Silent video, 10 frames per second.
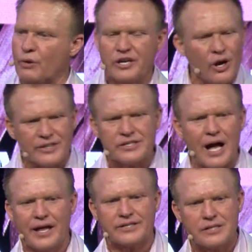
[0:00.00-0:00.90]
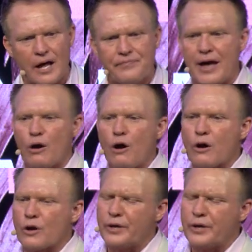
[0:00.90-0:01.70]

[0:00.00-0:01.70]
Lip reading: Well, you know, it's not that hard.